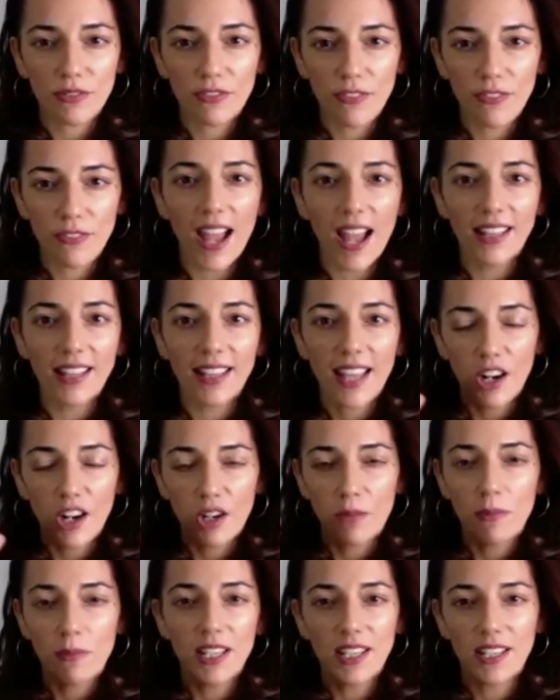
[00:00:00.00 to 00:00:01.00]
find that
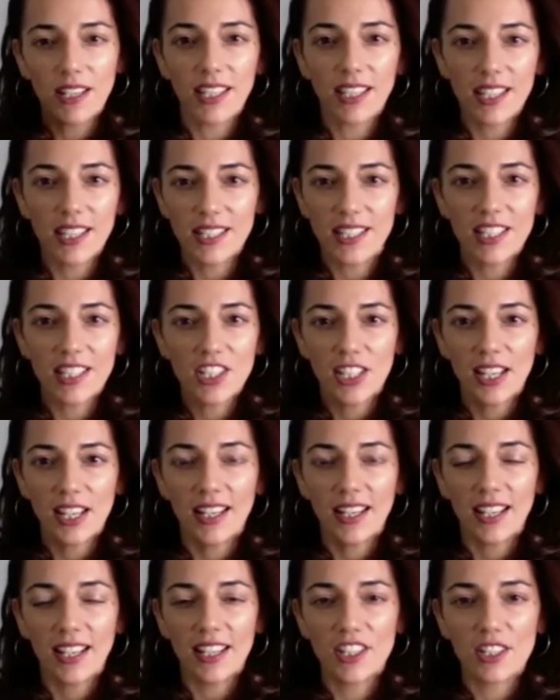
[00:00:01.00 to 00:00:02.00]
armenian
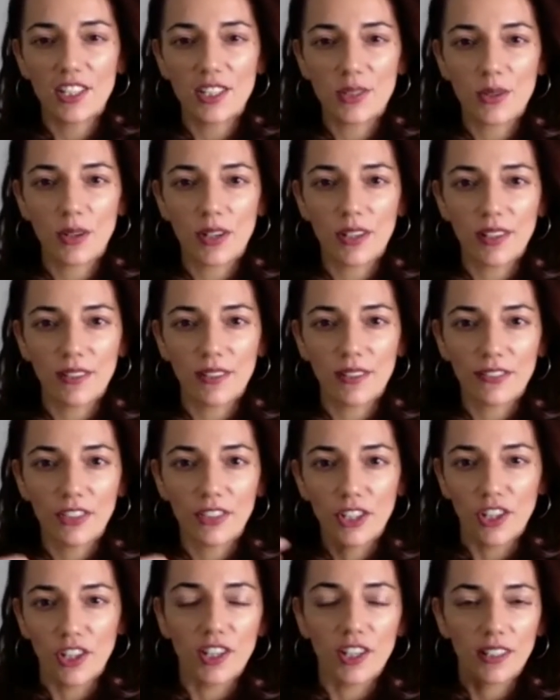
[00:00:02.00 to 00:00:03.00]
contingent and just sort of
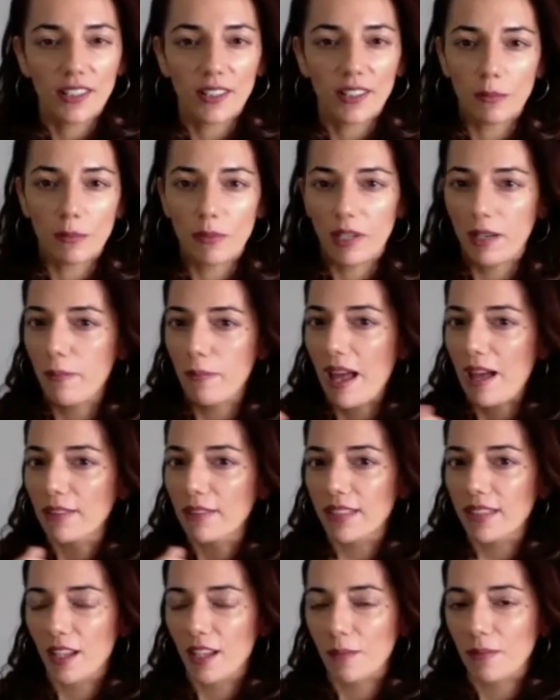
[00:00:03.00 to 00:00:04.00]
learn a little bit
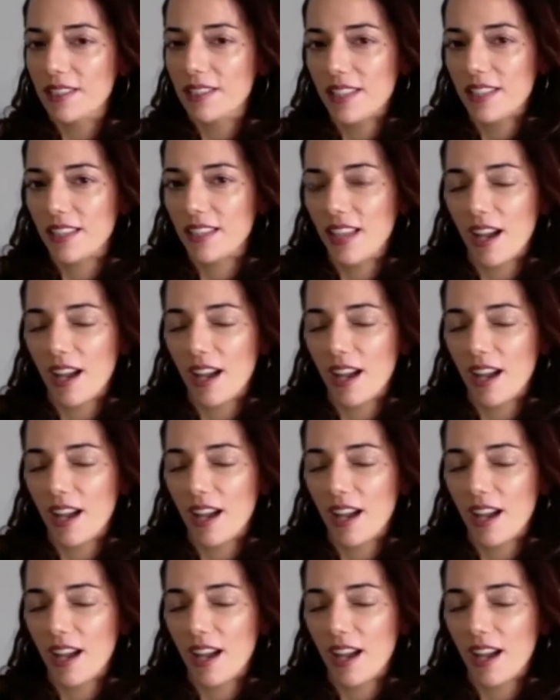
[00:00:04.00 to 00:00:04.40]
about them because I,